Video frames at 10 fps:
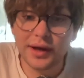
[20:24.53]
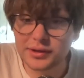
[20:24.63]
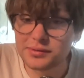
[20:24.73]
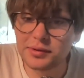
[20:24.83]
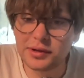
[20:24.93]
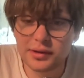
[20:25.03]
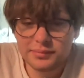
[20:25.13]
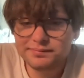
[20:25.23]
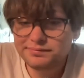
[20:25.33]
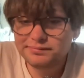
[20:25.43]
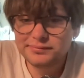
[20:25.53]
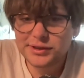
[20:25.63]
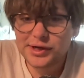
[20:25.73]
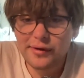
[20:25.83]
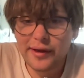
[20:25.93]
I just wanted to
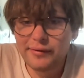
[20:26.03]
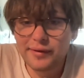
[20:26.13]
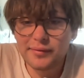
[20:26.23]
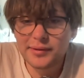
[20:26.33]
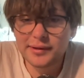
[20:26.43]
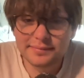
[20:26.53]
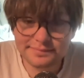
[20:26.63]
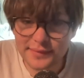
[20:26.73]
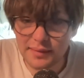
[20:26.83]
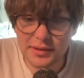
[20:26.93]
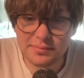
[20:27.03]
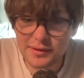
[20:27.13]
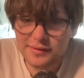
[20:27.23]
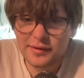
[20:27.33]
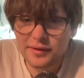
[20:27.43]
share that with everybody. I mean,
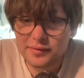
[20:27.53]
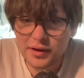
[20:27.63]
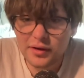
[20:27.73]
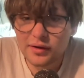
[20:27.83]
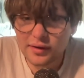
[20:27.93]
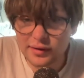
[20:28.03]
peace and love, y'all.